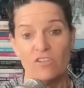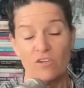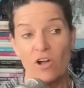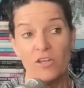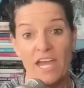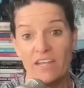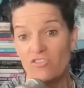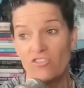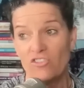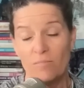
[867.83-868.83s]
They're called
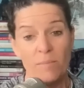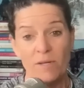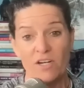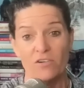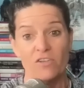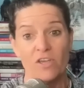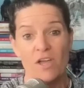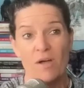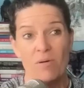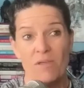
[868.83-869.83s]
estrogen mimickers,
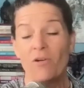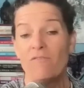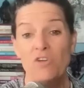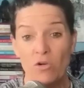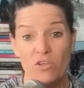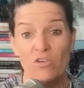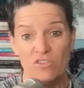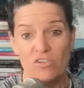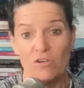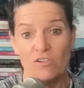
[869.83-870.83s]
but they're of no use
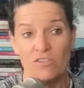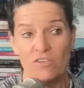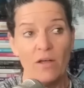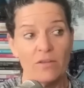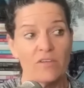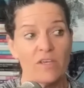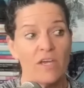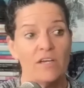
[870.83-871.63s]
to your cells.